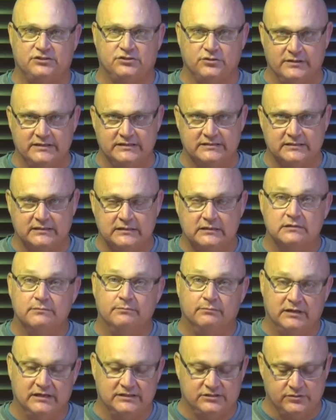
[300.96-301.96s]
choice.
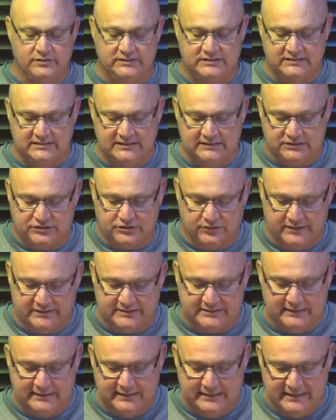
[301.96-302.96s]
My choice is his
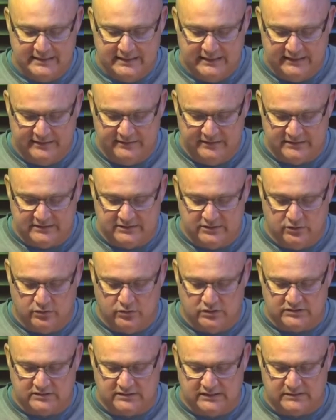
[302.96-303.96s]
choice. And this is a
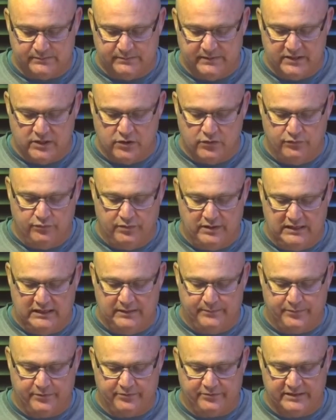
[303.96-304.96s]
horse that's been
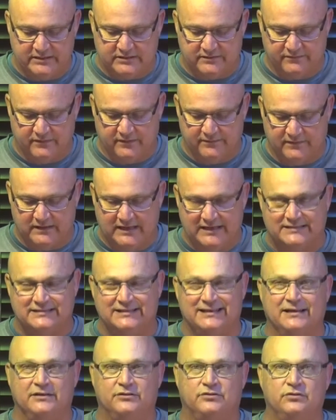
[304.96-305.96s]
really progressive of late,
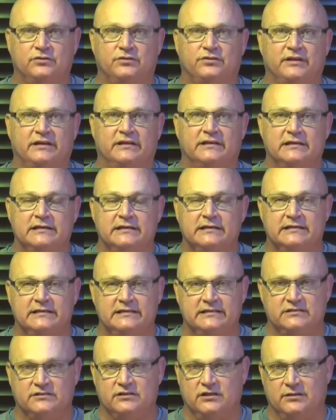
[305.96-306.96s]
and I do think
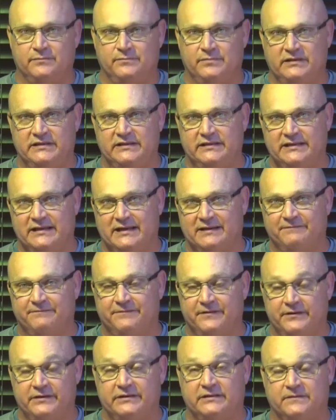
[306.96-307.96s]
he's going to be
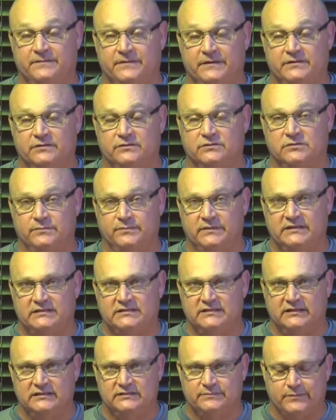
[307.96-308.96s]
very difficult to beat
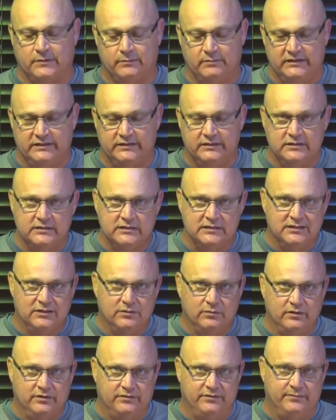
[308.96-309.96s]
here. He's probably
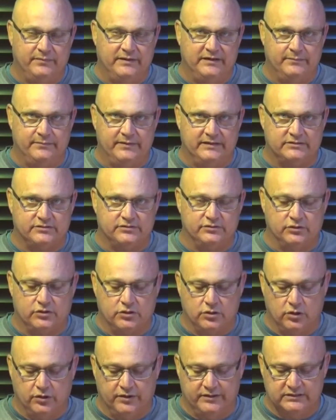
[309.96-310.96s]
one of the better bets on the
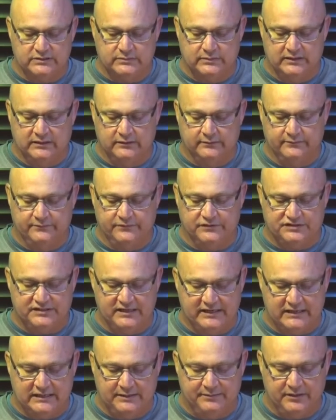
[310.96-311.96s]
card as well. For
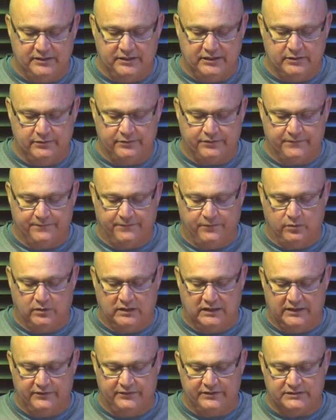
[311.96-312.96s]
second, I'm going to go with the 4,
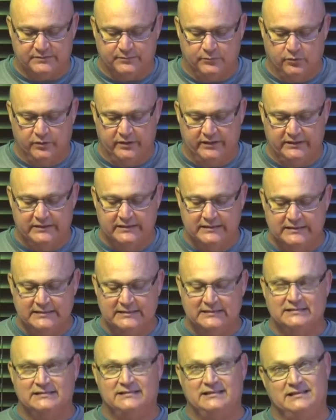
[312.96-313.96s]
Irish Morning.
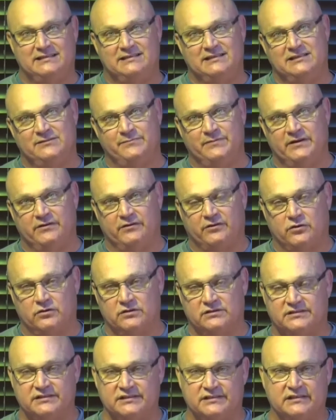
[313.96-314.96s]
Geez, he's been
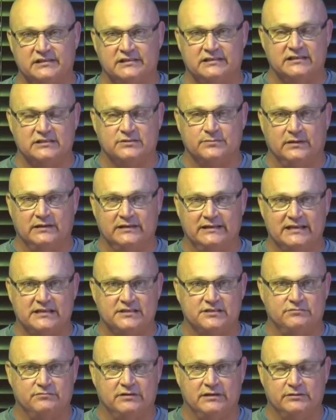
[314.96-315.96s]
consistent as well. He
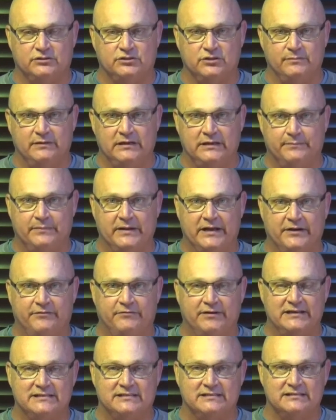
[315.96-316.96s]
hasn't run too many bad
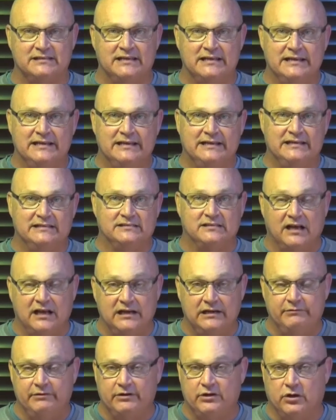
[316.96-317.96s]
races. He's
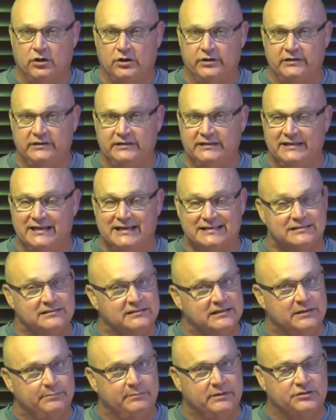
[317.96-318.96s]
highly regarded. He hasn't
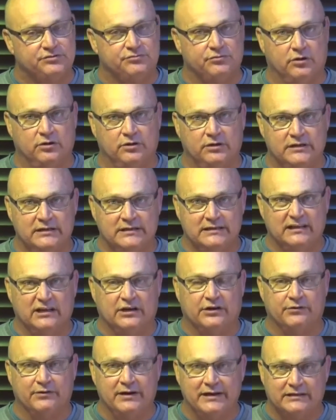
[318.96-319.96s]
done much wrong.
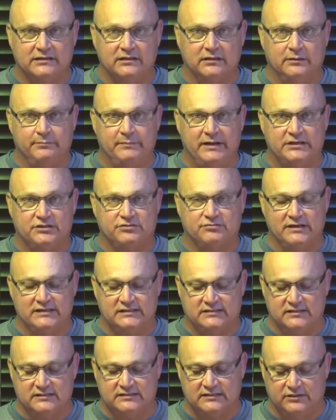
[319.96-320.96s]
Great little match
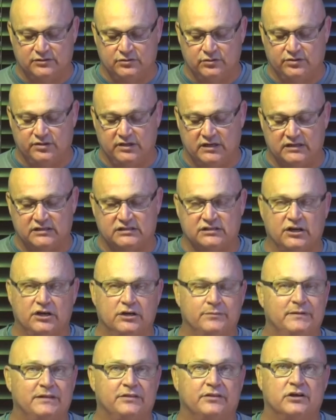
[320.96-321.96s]
race this. I do think it's going
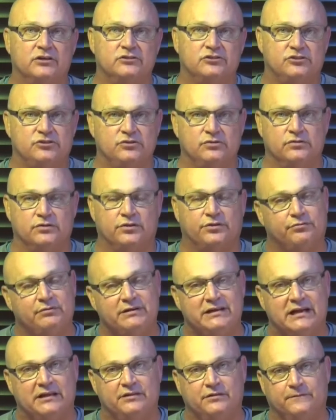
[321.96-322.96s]
to be those 2, the
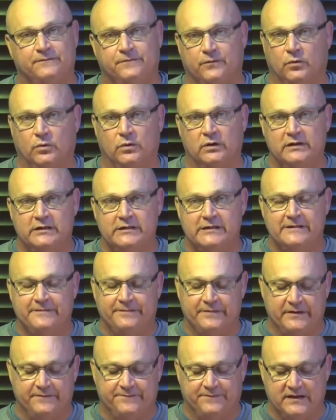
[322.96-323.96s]
3 and the 4,
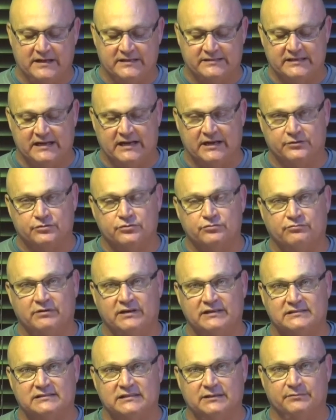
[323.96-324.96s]
that fight out
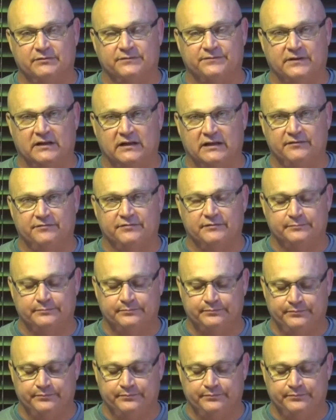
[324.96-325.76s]
race number 5.